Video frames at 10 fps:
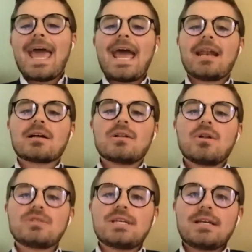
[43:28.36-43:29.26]
and
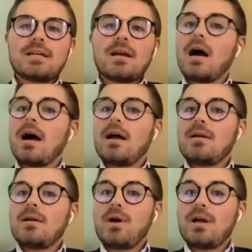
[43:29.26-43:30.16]
closing uh,
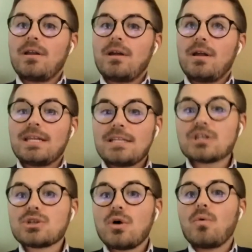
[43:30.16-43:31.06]
an
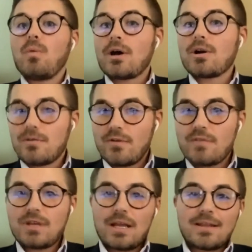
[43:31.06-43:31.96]
additional
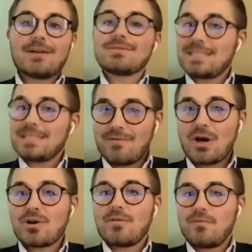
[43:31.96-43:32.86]

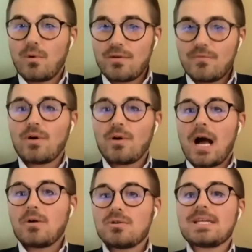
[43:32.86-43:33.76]

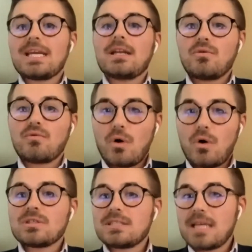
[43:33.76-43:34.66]
$158,744 in
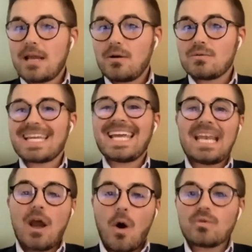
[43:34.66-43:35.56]
gross sales
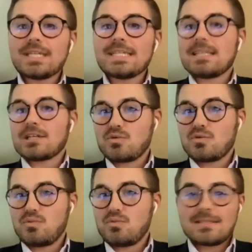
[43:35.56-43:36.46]
in only six
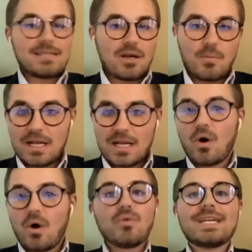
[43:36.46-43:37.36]
weeks. That number
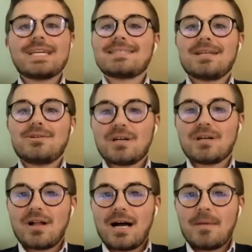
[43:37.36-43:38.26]
has only
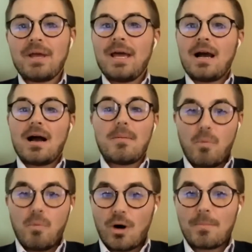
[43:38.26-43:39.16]
continued to climb. Uh,
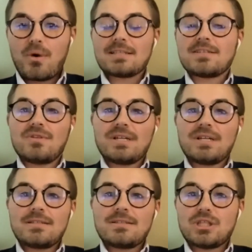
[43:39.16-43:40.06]
more
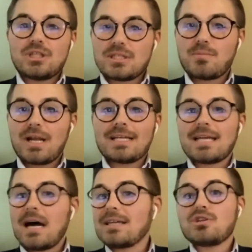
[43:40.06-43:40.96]
impressively, just to break it
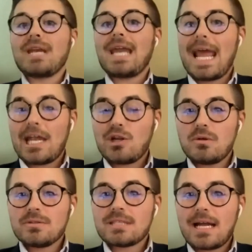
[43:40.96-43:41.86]
down into an
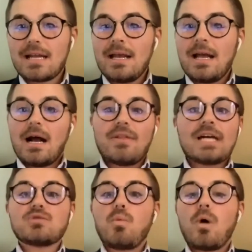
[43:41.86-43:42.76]
annual stat, uh,
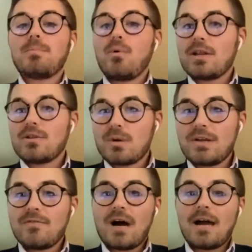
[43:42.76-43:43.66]
that's
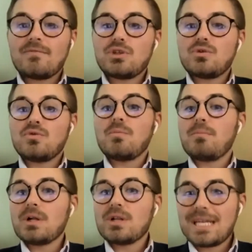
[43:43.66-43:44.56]
$1.352
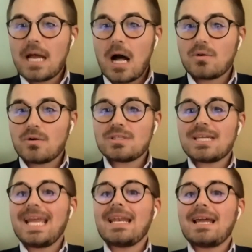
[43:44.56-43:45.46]
million
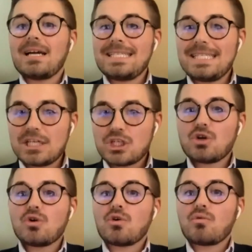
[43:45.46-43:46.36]
in
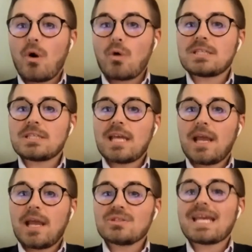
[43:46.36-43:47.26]
additional gross
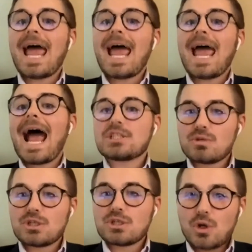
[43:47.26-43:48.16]
sales
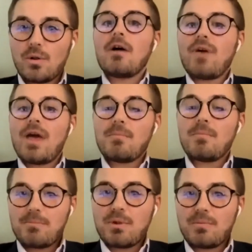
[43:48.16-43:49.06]
as a result of
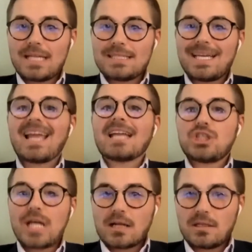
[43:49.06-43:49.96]
him
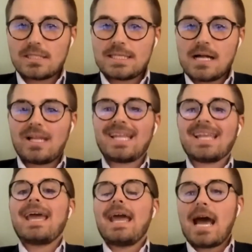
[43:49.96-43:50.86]
implementing checklist
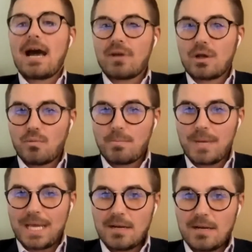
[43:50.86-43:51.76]
selling and having a
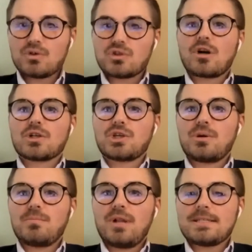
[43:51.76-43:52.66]
repeatable structure
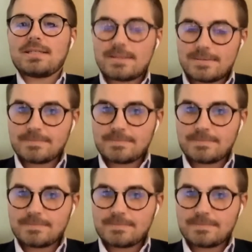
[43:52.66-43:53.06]
in place.